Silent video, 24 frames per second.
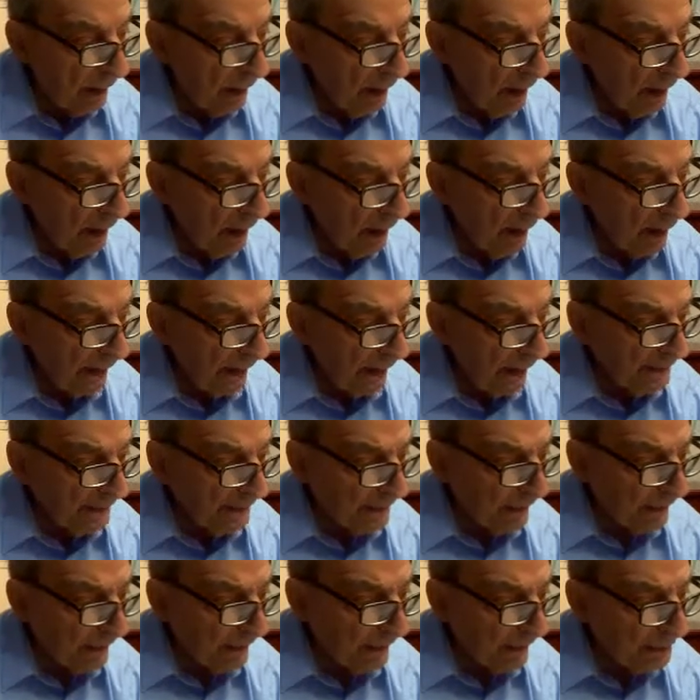An
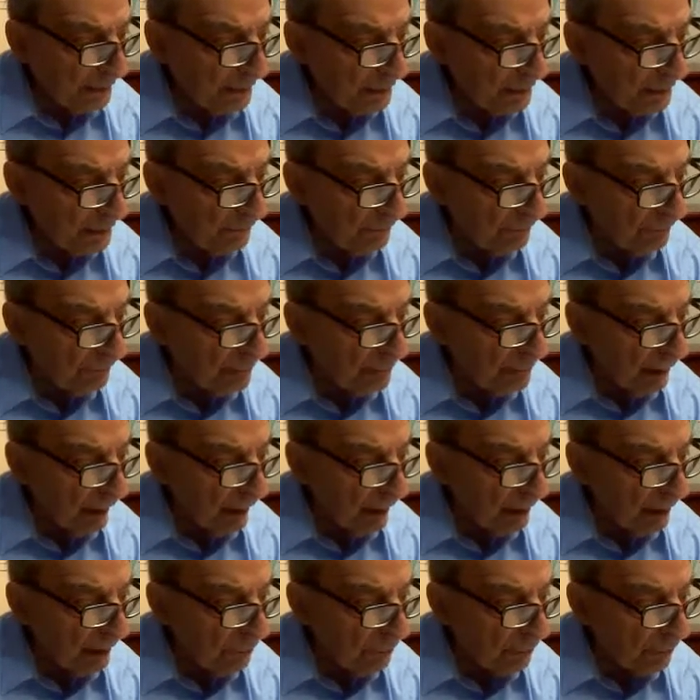analysis of this
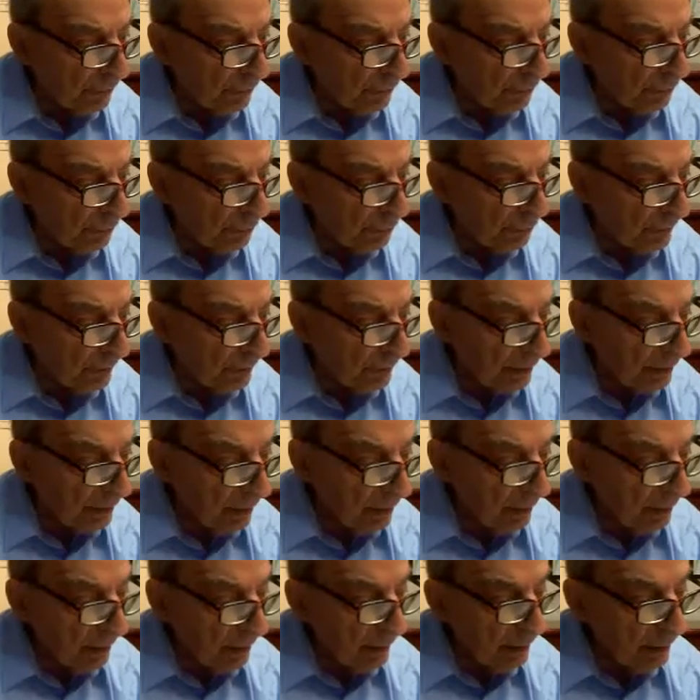data shows that
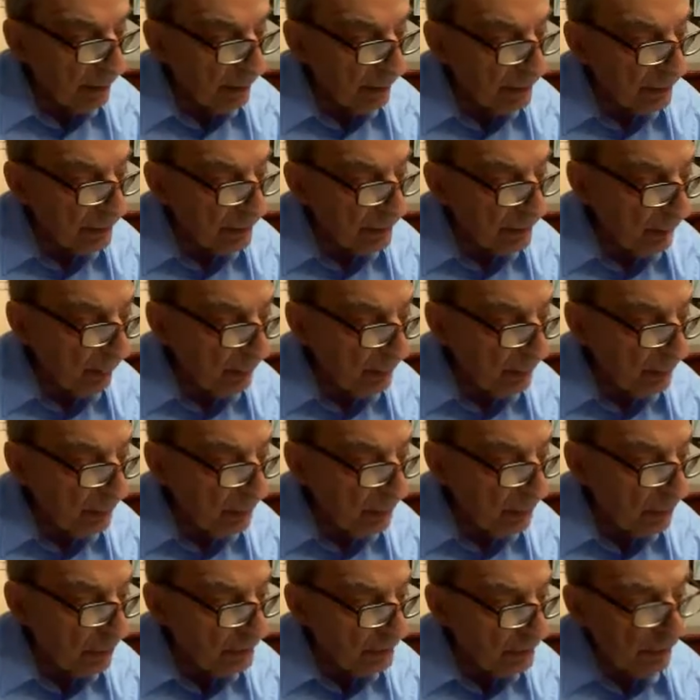
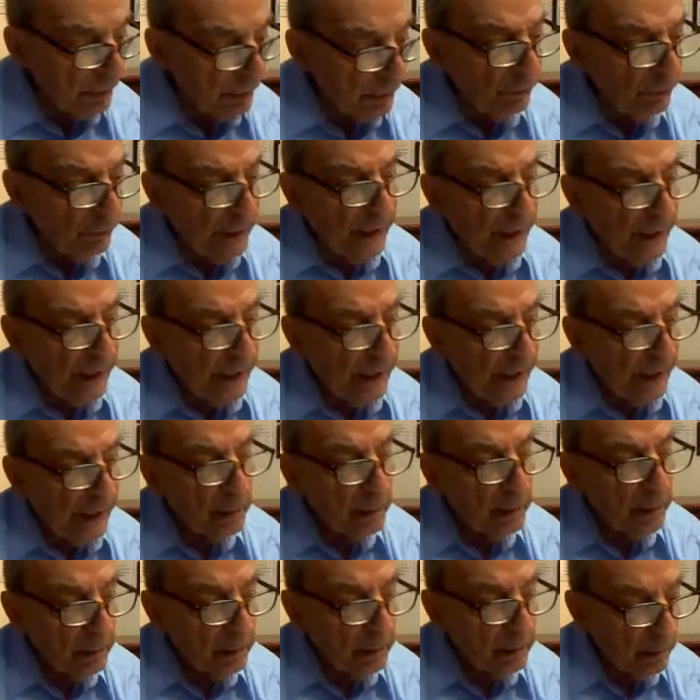78
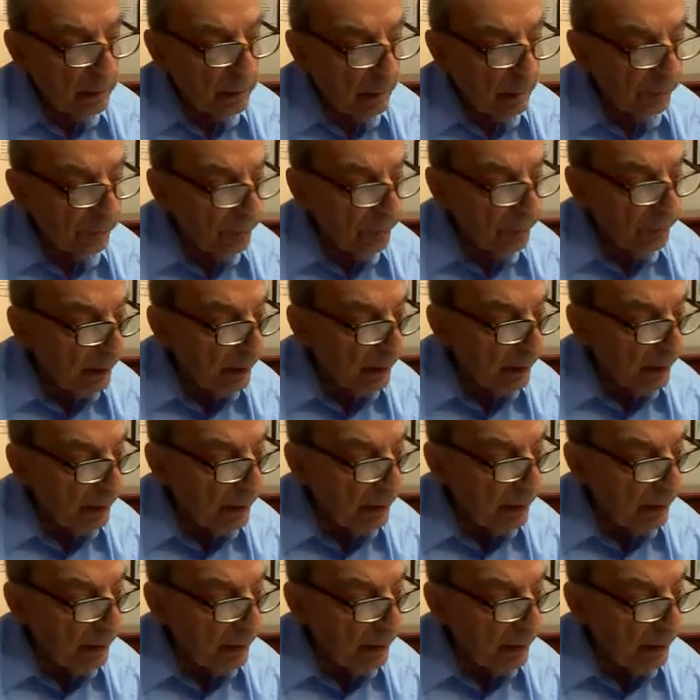of the